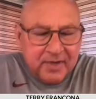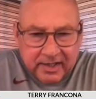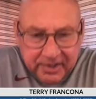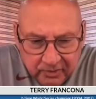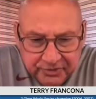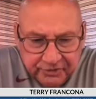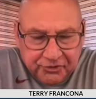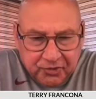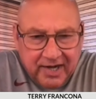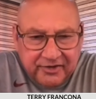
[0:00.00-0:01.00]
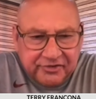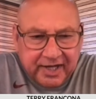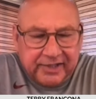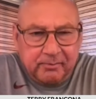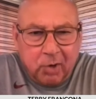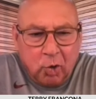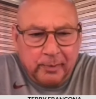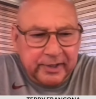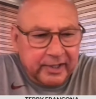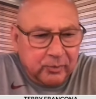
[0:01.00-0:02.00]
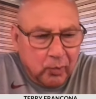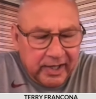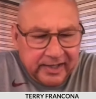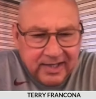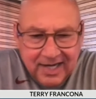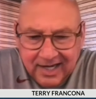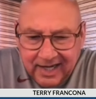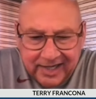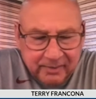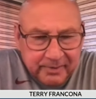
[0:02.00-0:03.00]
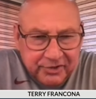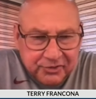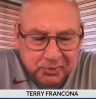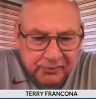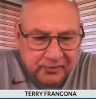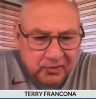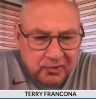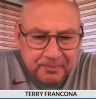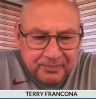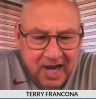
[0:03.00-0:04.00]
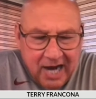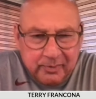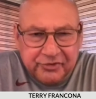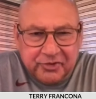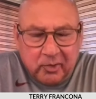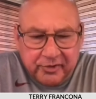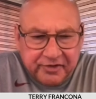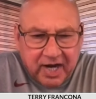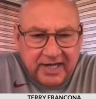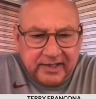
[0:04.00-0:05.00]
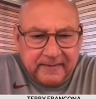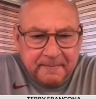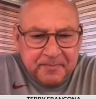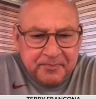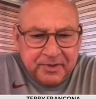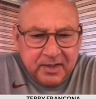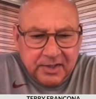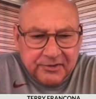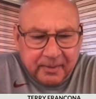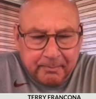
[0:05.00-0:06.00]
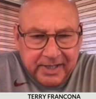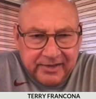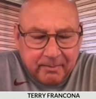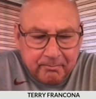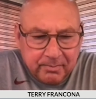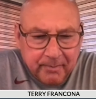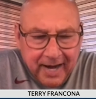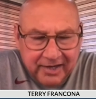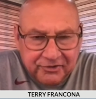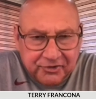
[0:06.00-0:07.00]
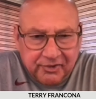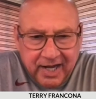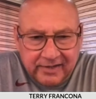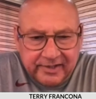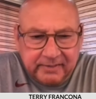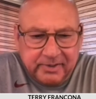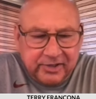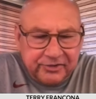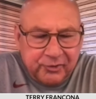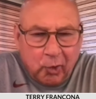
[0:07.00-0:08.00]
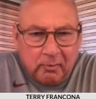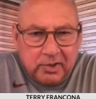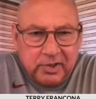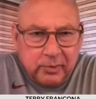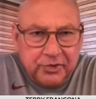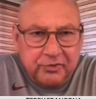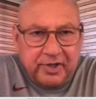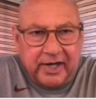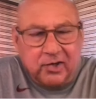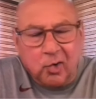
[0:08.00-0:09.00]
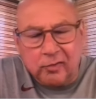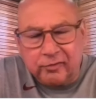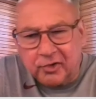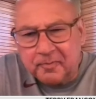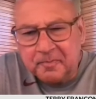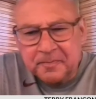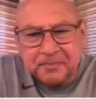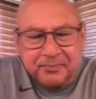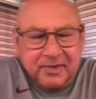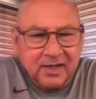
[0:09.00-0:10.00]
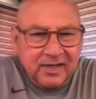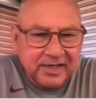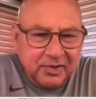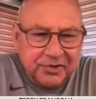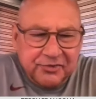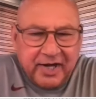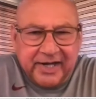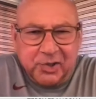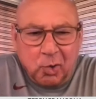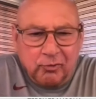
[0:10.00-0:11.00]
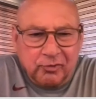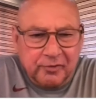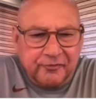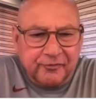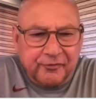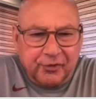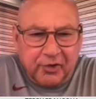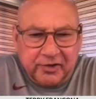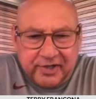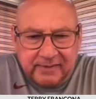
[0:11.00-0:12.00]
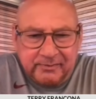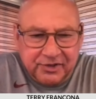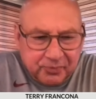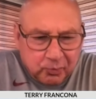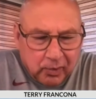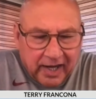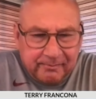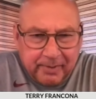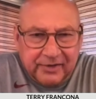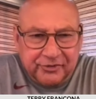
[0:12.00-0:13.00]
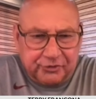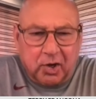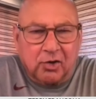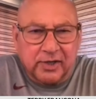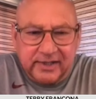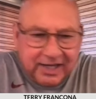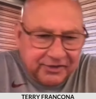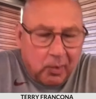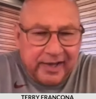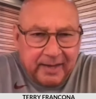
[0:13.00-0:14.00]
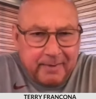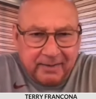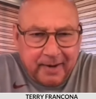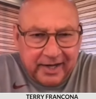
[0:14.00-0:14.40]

you know, just try to stay in the moment and win. And to be truthful, I was so excited to be the manager of that team because normally when you take over, you know, you're taking over for a team that's had been struggling. That's why mm-hmm. they make